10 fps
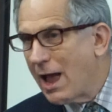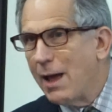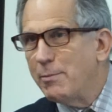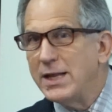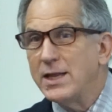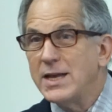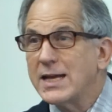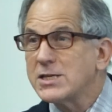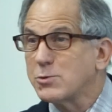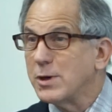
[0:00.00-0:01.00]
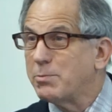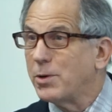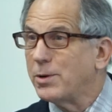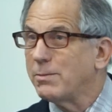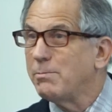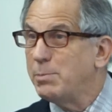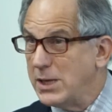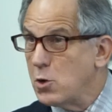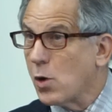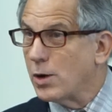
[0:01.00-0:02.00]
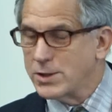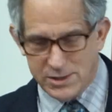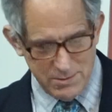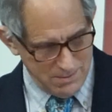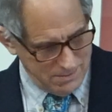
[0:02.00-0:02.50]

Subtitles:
and may the next ripple be yours.